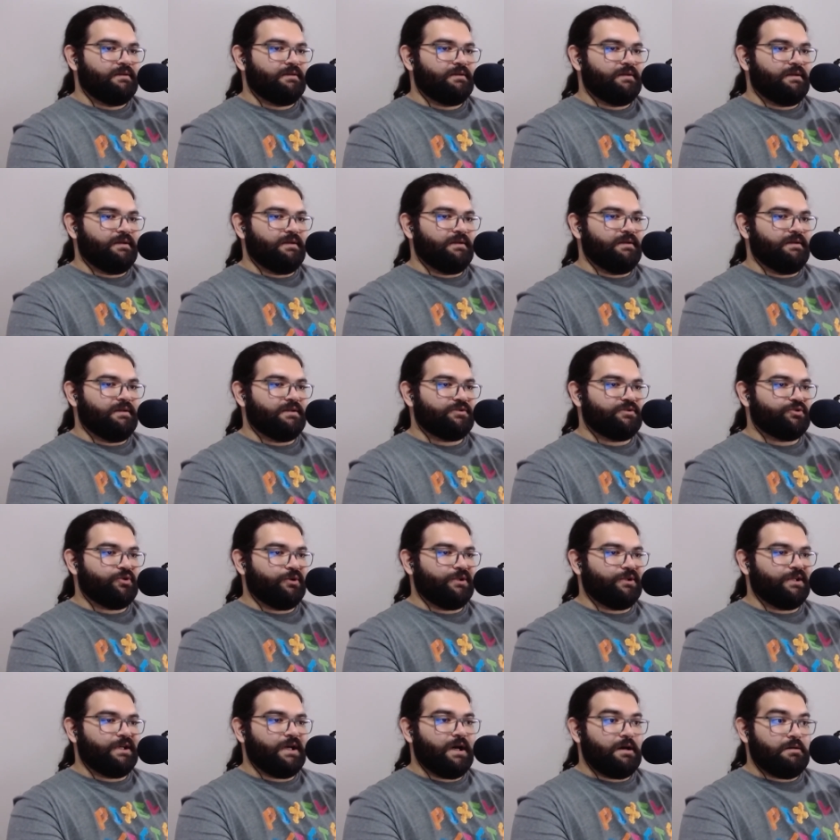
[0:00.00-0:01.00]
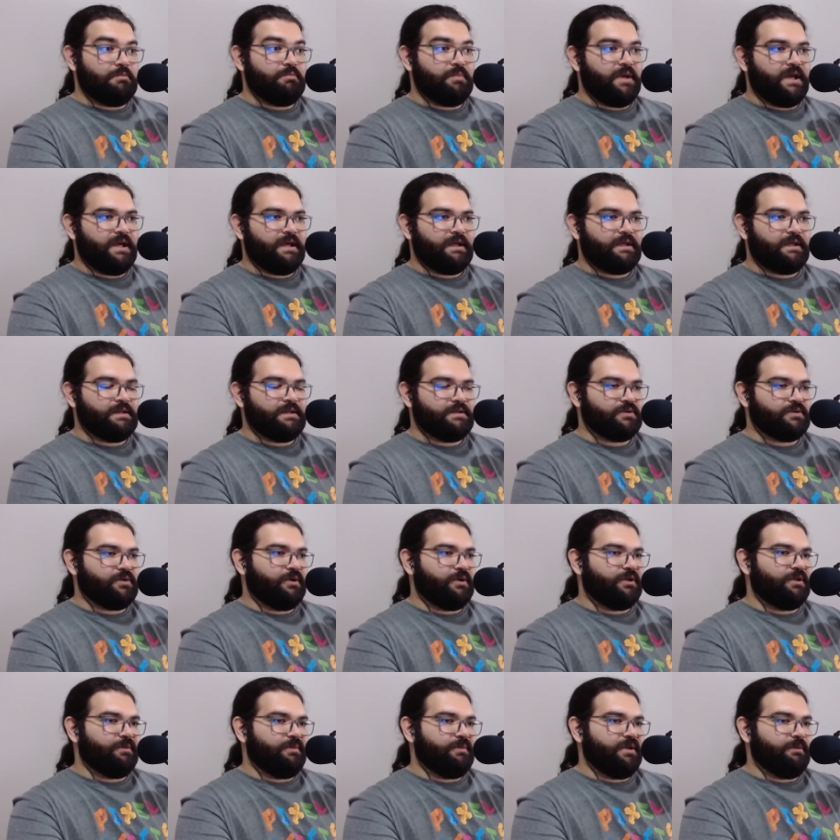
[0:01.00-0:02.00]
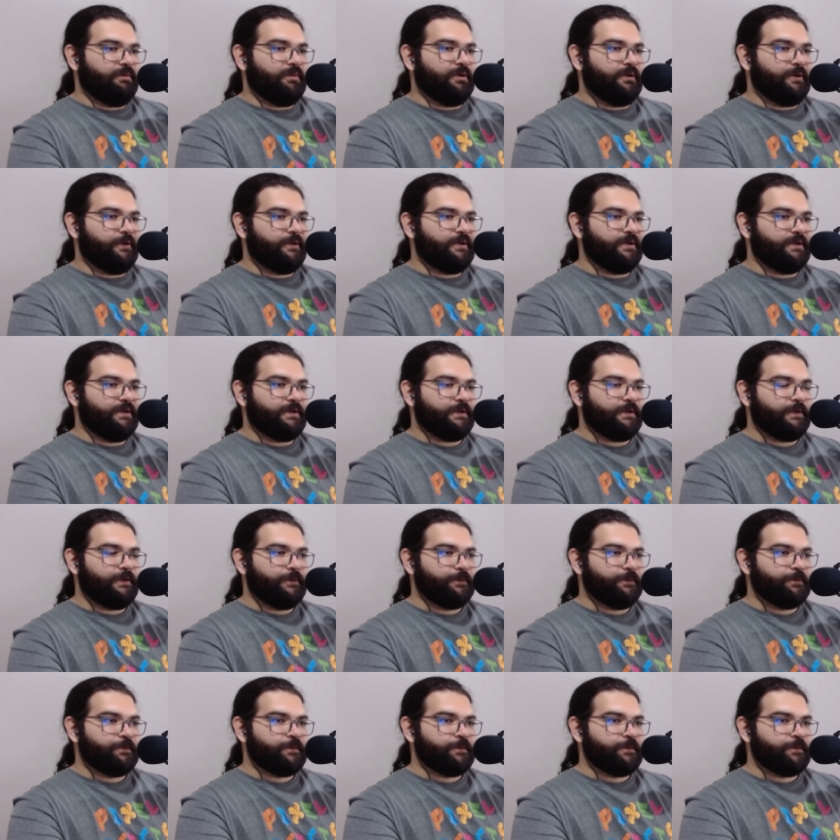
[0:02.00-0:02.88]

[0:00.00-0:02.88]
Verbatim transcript: uh, that's going to come back it's going to be important